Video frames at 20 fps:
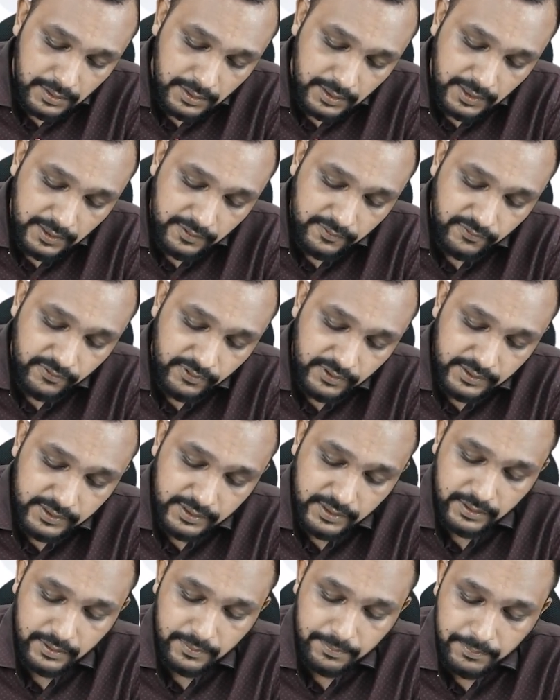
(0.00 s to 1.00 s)

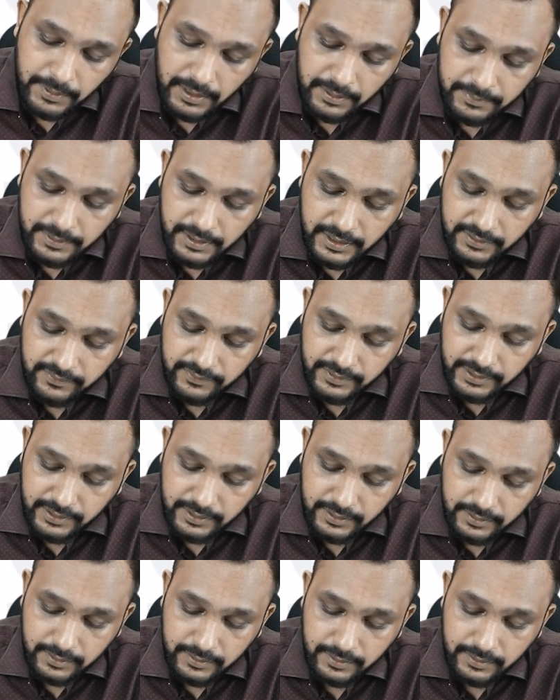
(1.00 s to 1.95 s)
inferior pulmonary vein